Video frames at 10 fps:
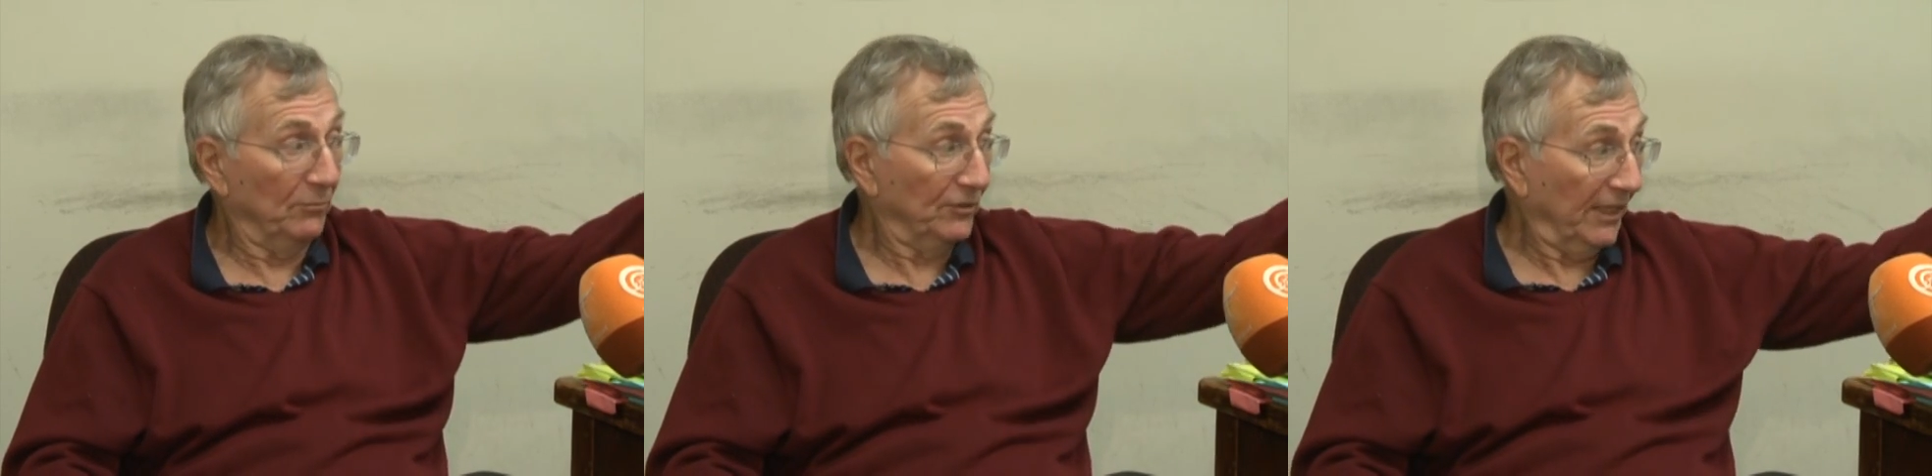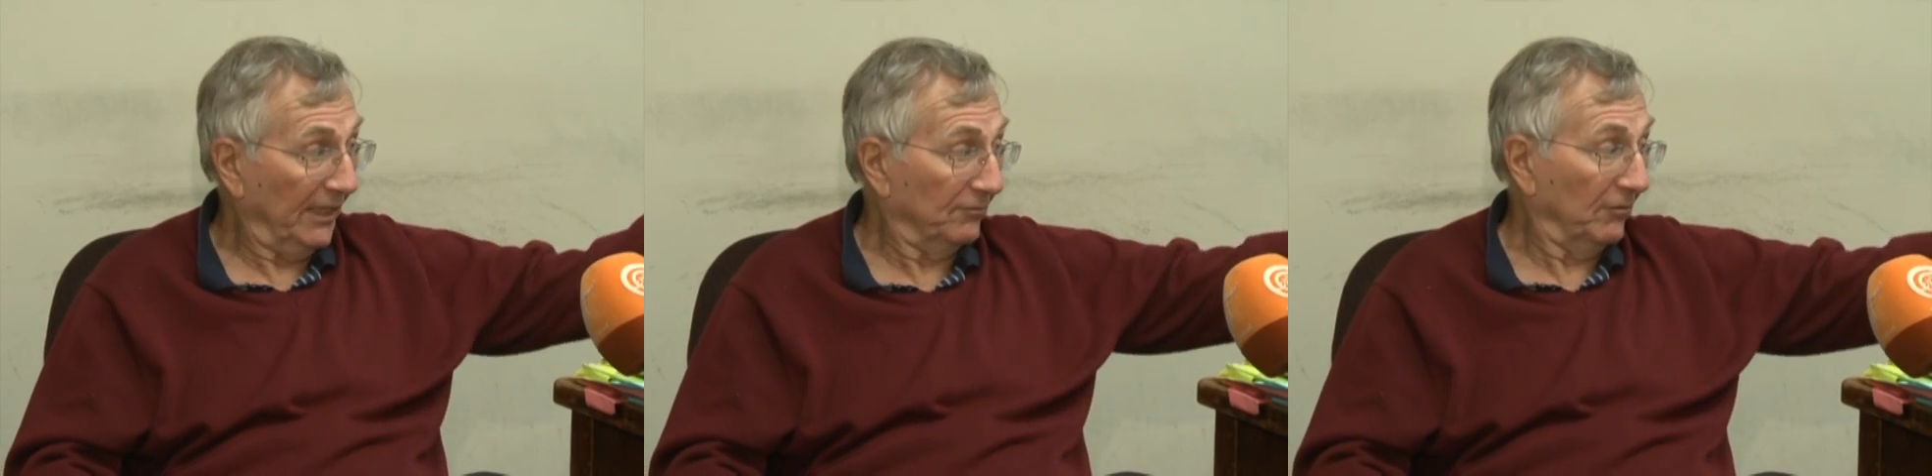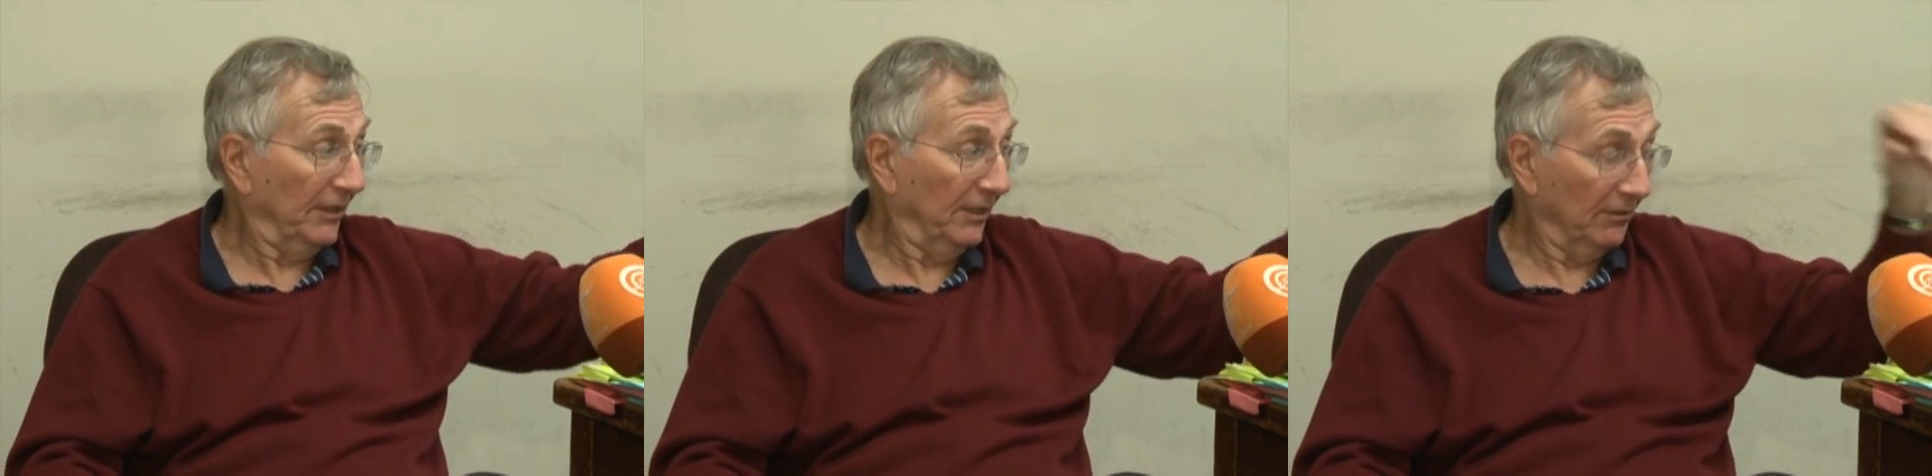which I have
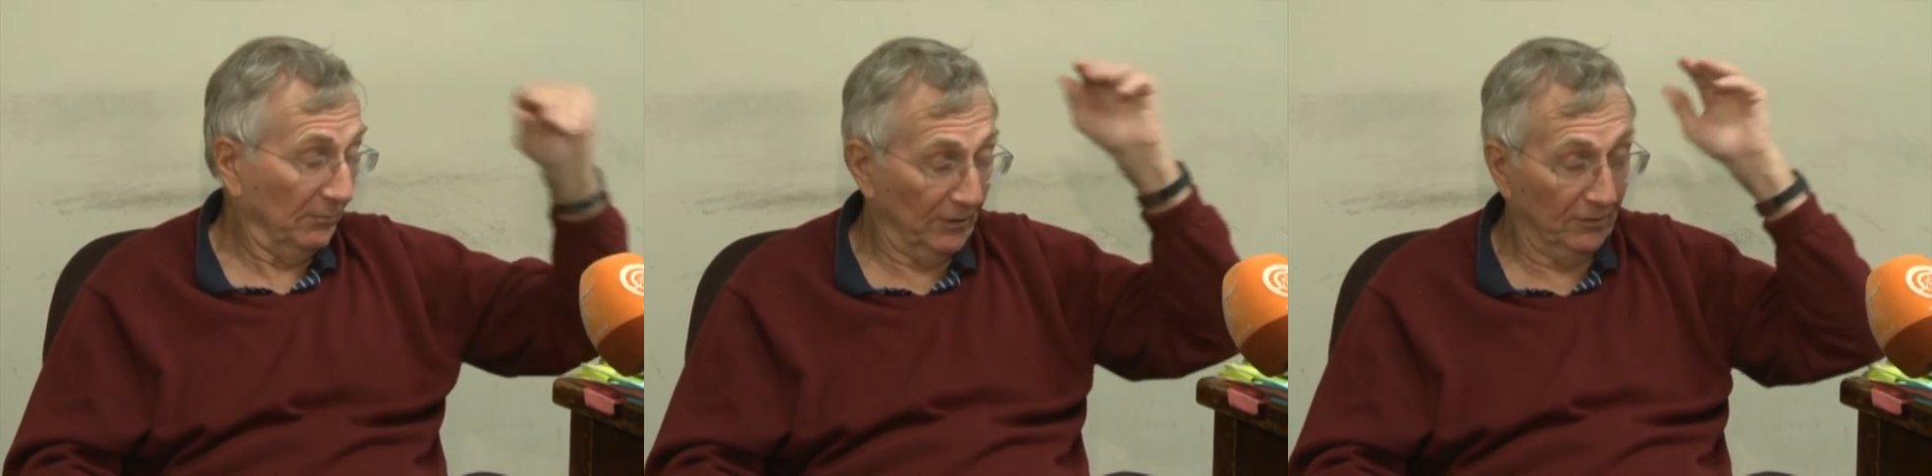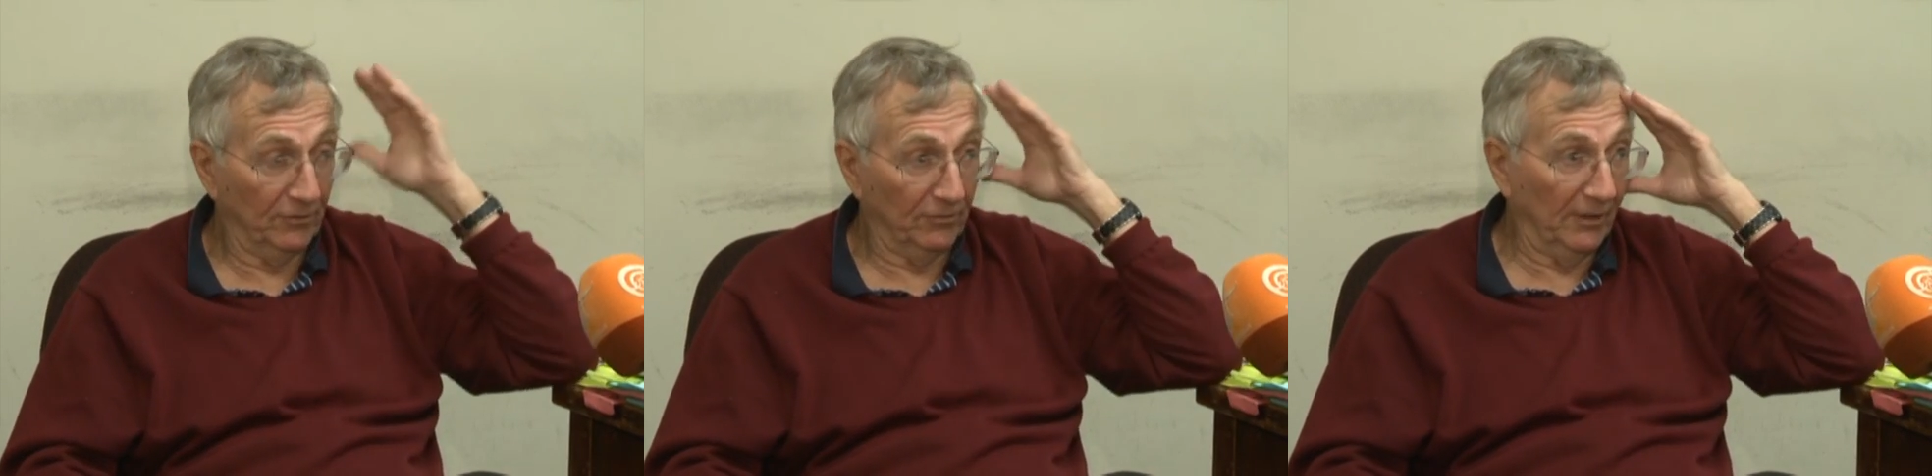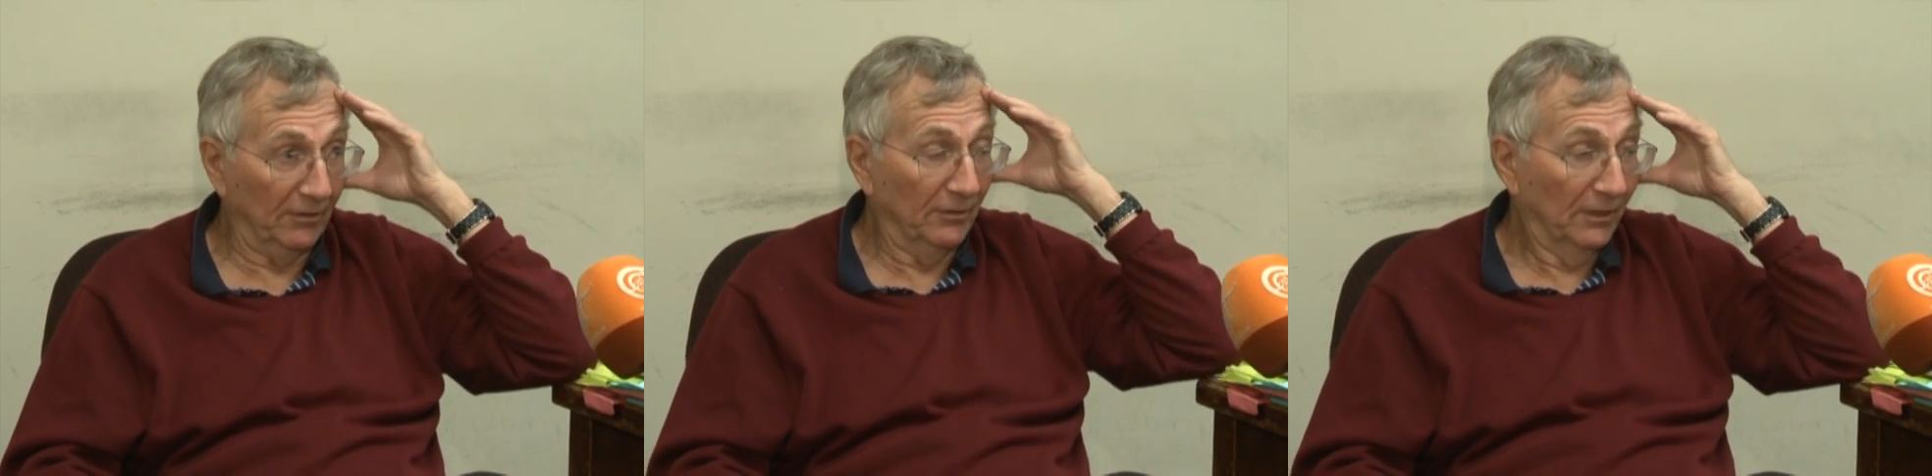right here. I'm going to turn
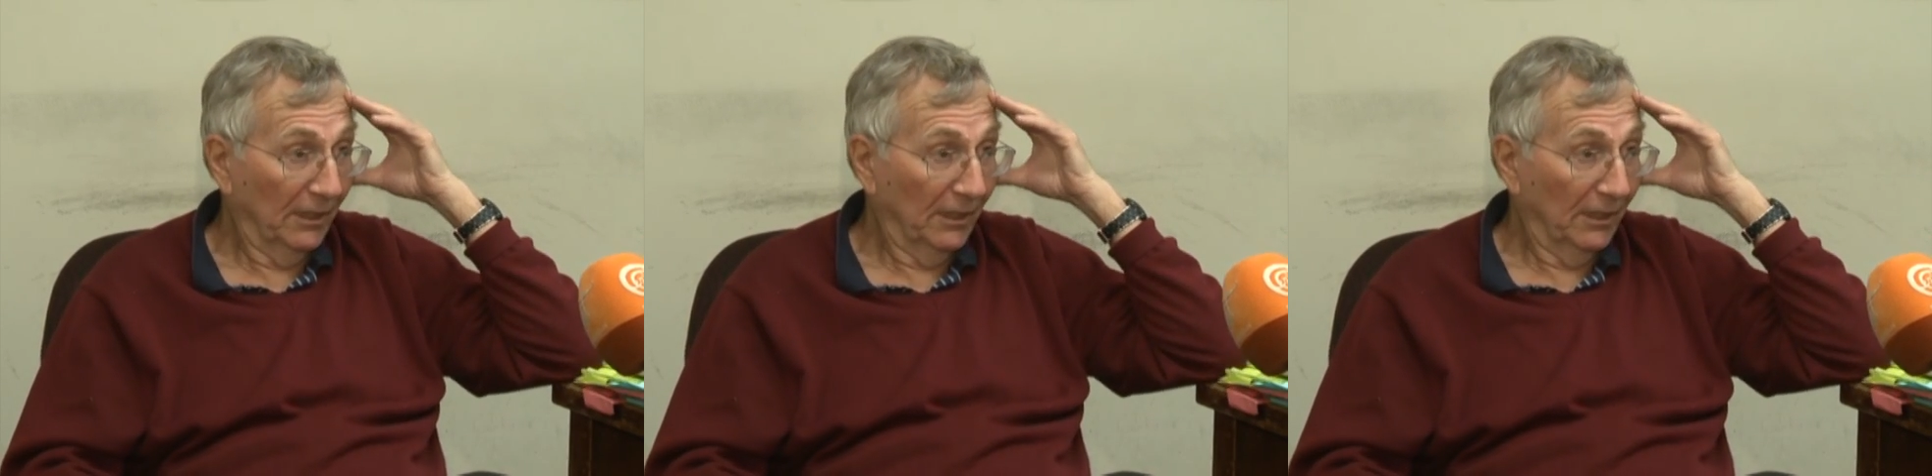around.